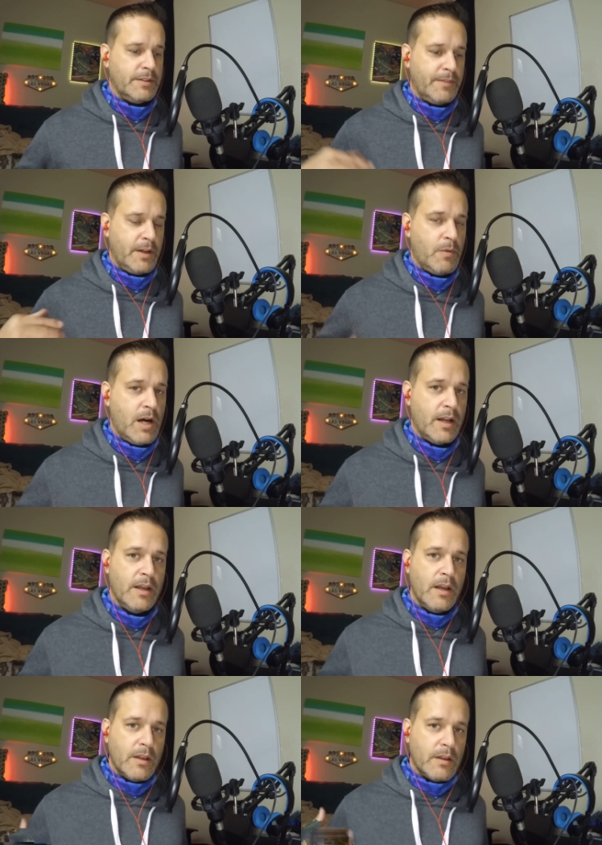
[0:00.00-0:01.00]
If they want
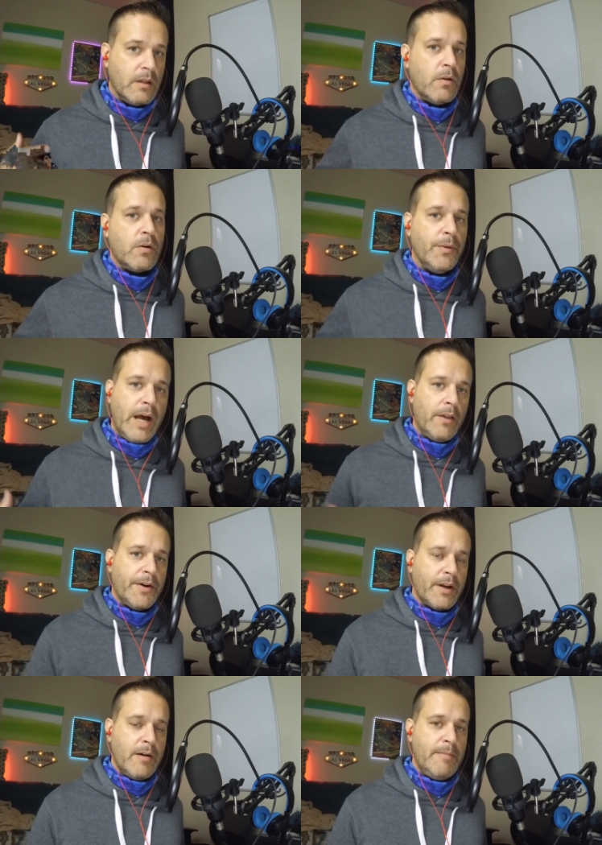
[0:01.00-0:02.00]
the local dollar
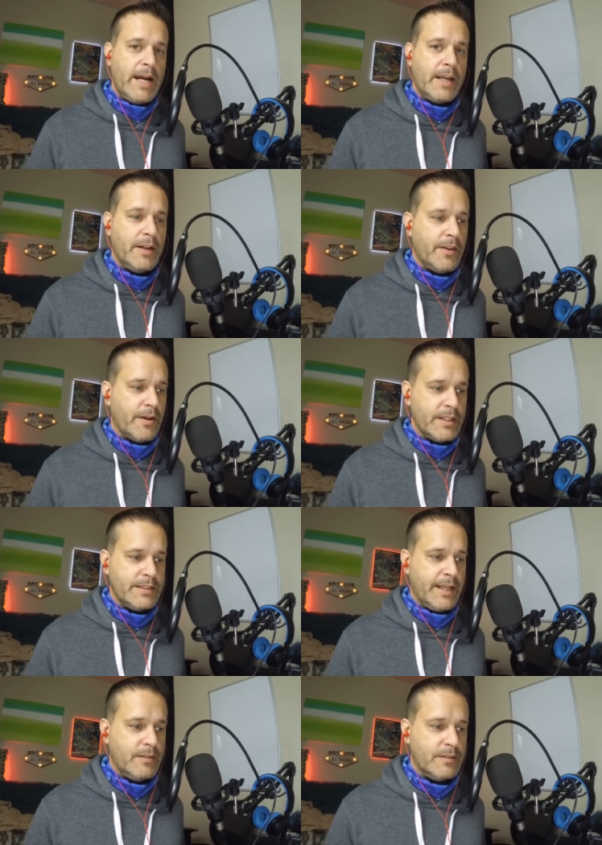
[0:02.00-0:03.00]
to come back into the
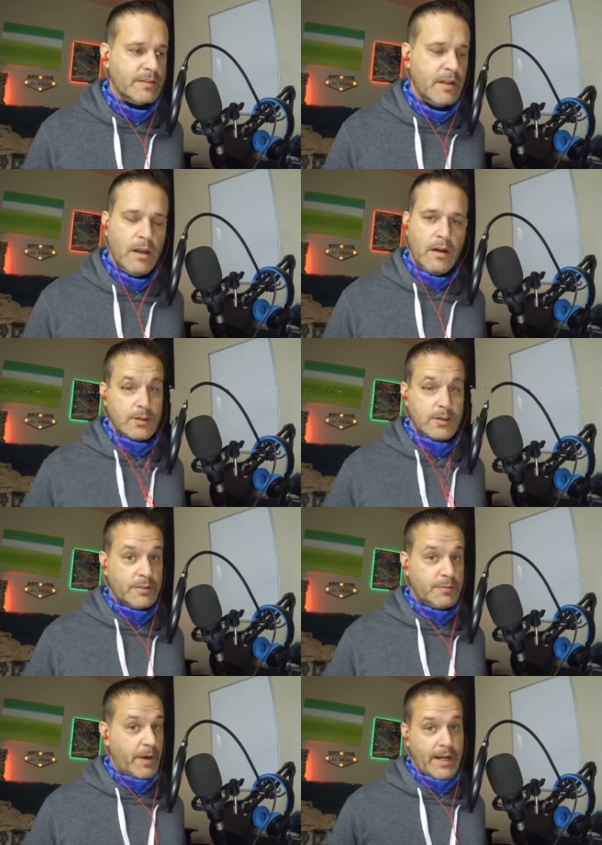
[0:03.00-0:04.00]
casinos,
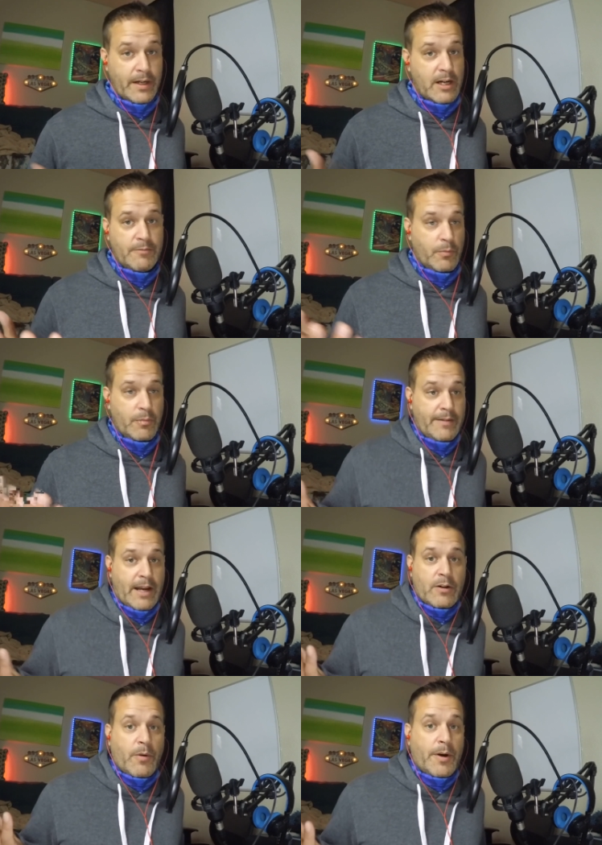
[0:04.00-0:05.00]
otherwise we ain't coming. We ain't
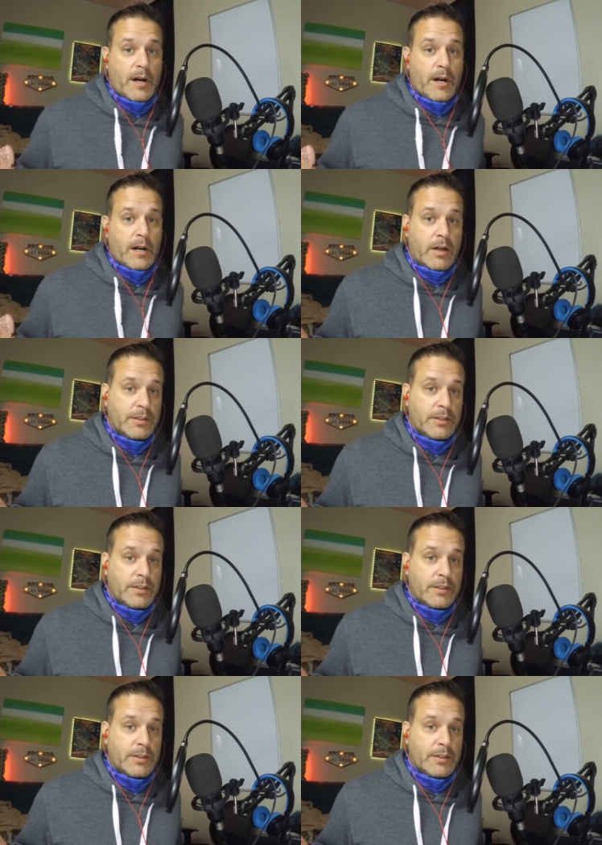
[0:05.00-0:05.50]
got nowhere to park.